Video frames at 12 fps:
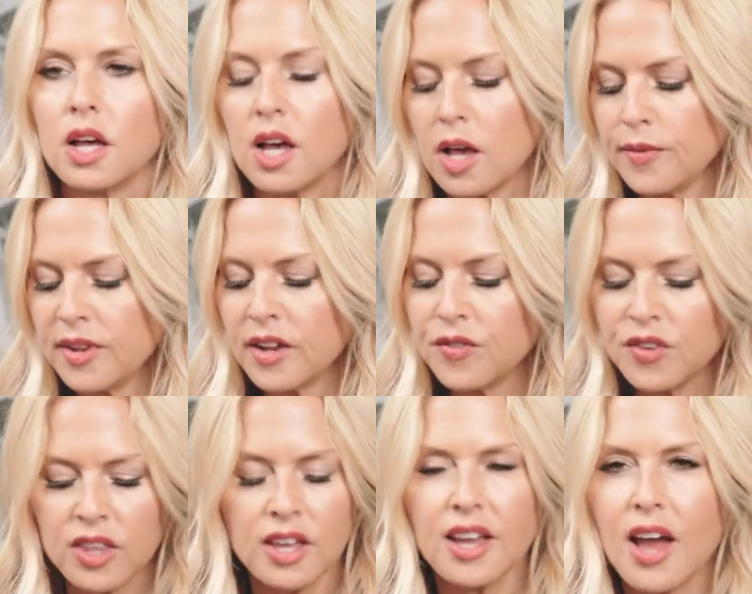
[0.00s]
I mean, I
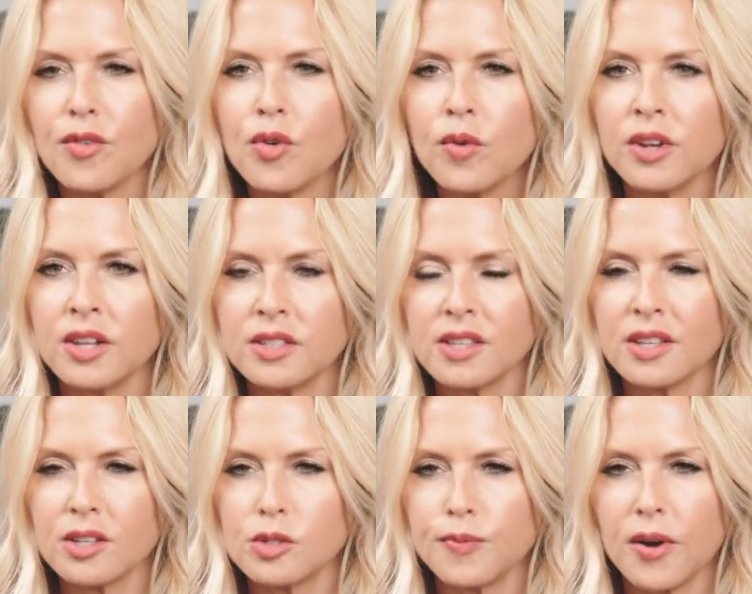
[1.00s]
feel like everyone needs a
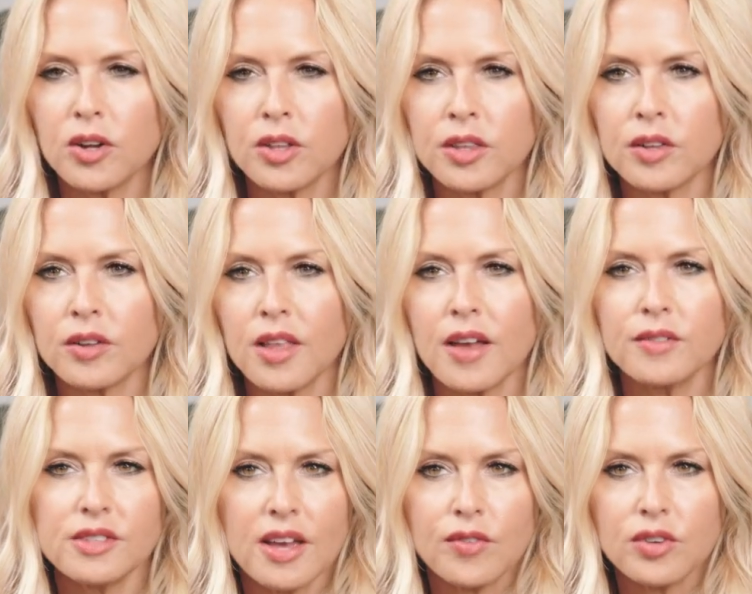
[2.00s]
little sparkle in their
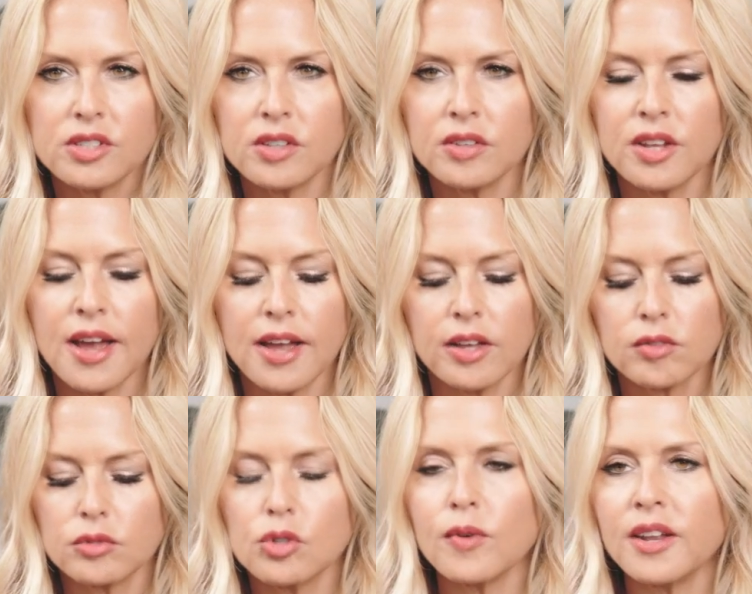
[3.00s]
lives every single day,
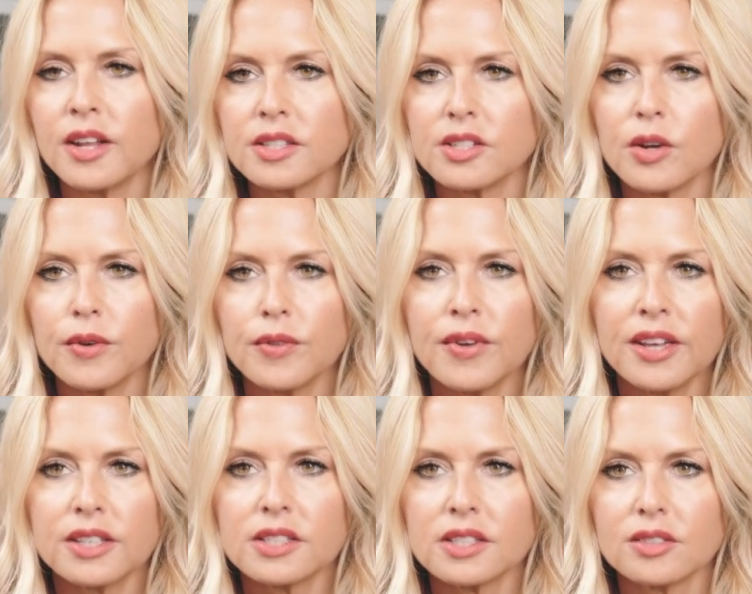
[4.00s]
so why not start with rings?